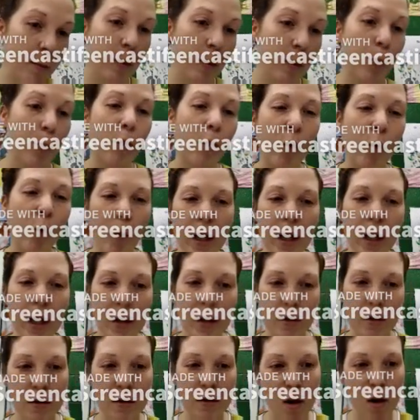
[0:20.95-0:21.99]
But before we
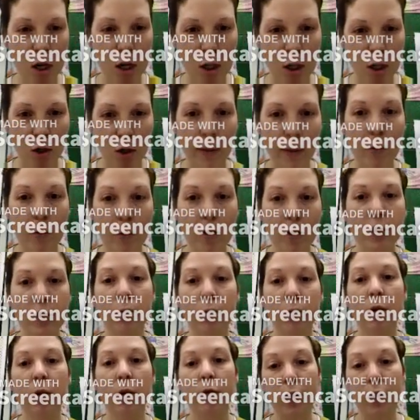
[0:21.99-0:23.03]
get started, you may want to
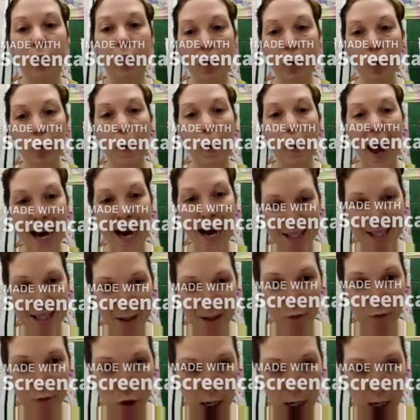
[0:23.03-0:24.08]
review
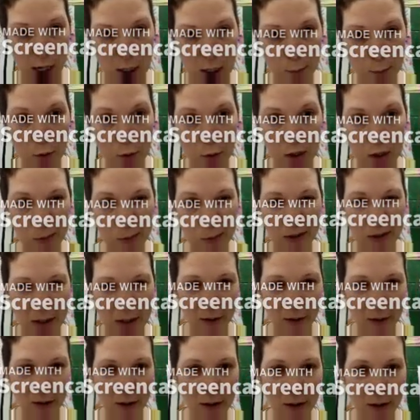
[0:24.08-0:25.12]
passive transport
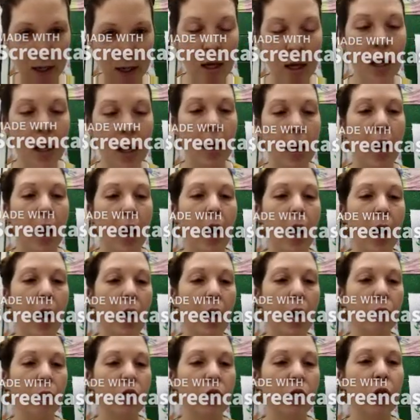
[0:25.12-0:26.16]
specifically
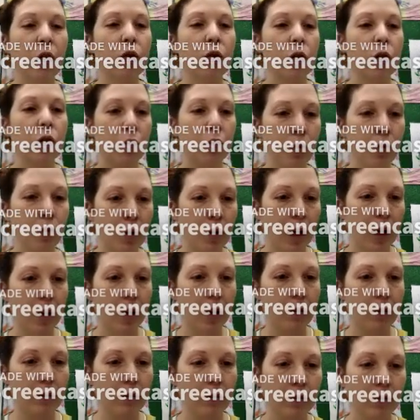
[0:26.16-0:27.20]
so you
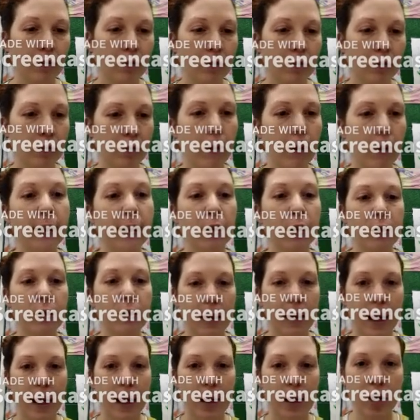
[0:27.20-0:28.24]
can make those
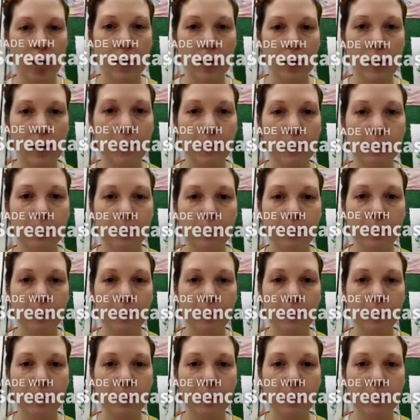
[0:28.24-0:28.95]
connections.